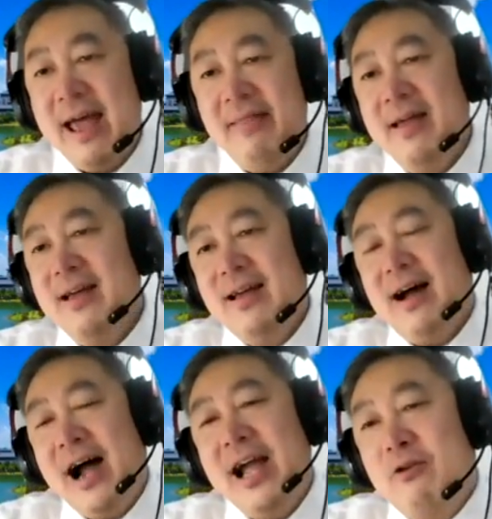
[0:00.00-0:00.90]
And
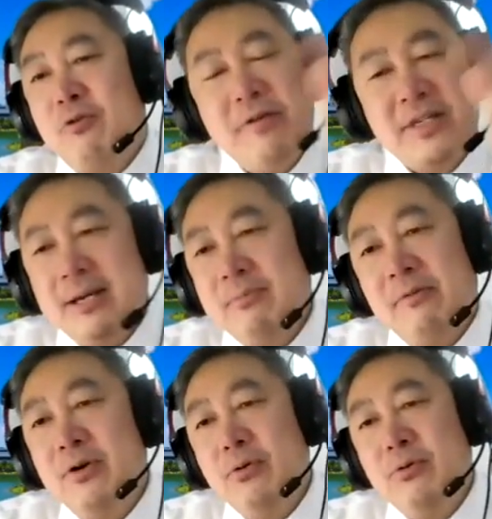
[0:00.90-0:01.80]
I agree with some
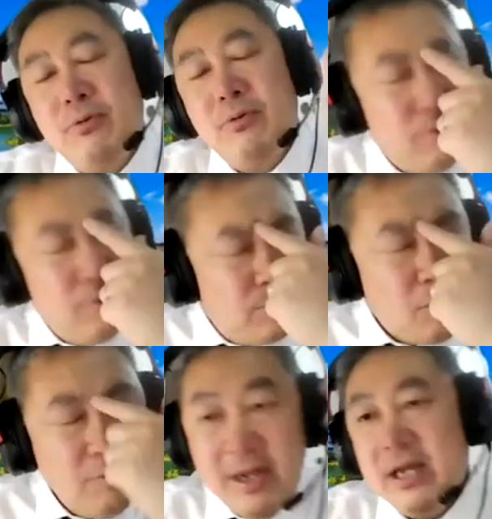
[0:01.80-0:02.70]
of you who
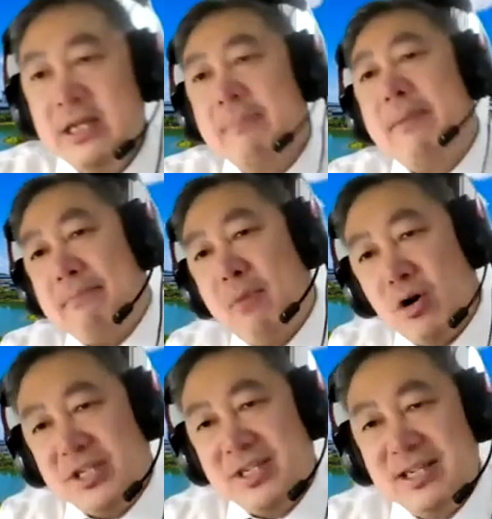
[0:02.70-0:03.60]
told me it's a black
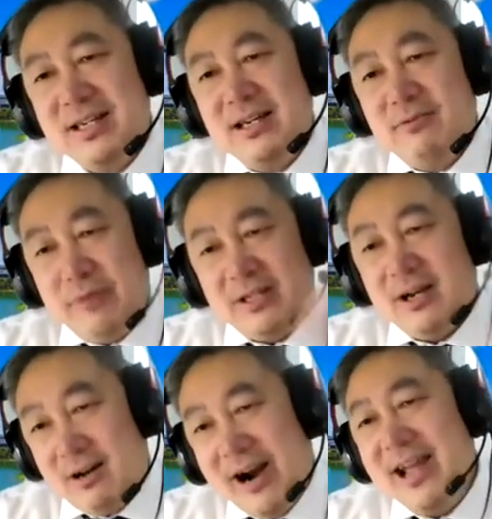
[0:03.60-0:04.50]
box,
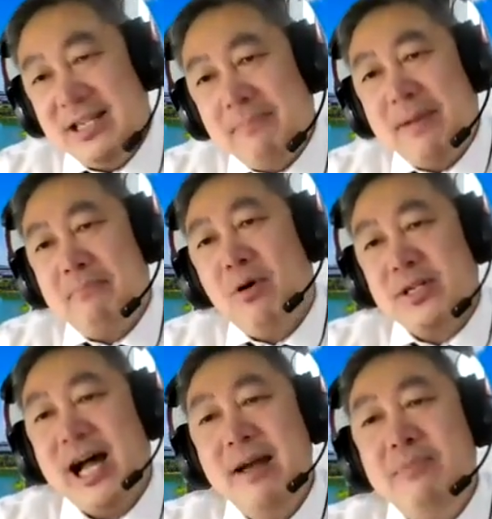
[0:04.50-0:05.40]
Rita, right? It's a black
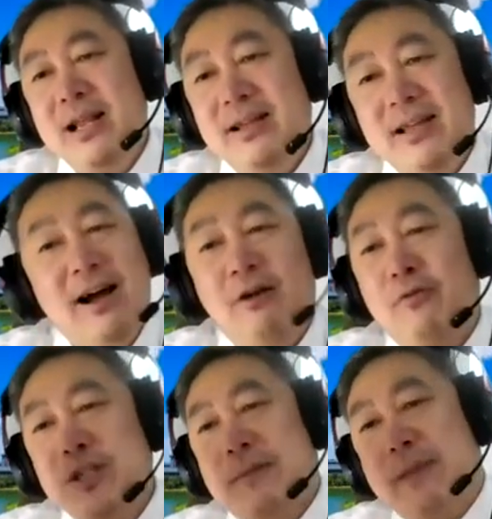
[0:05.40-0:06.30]
box. I believe, yeah, of
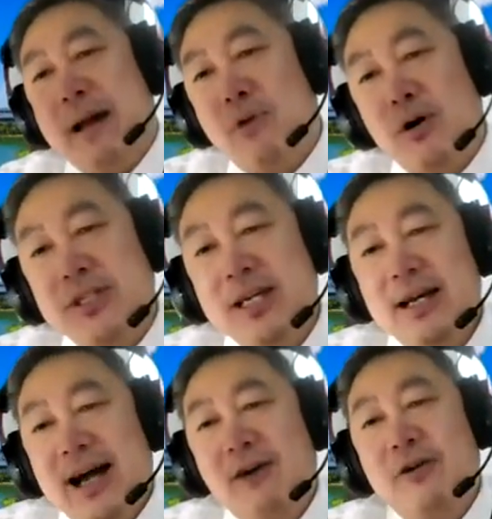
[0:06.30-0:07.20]
course, a black box.
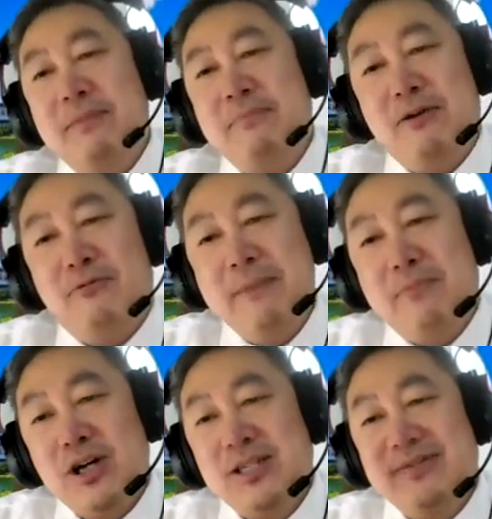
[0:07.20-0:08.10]
How can it be a white
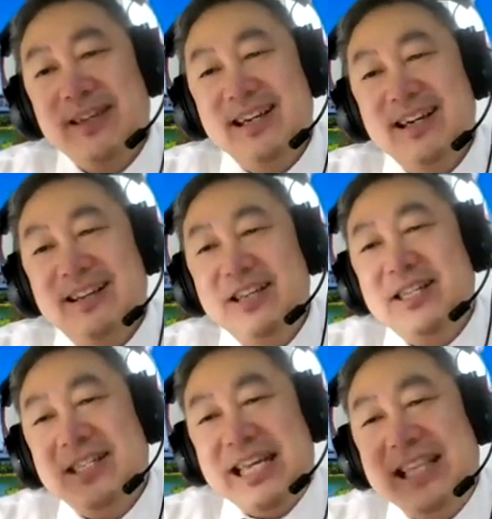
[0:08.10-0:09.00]
box? This
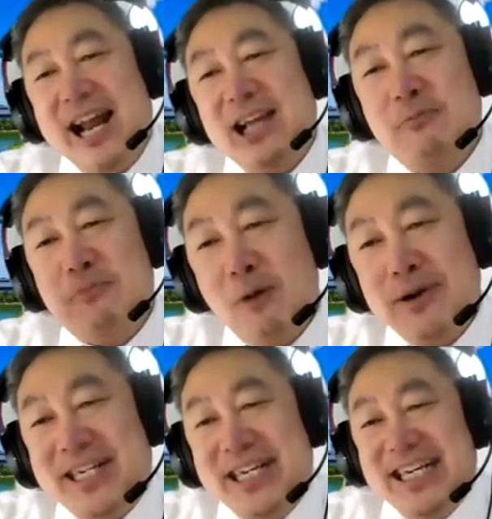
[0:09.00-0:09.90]
is intellectual
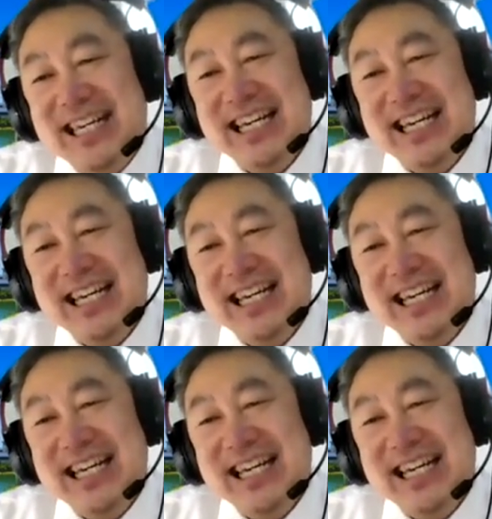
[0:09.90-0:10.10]
property.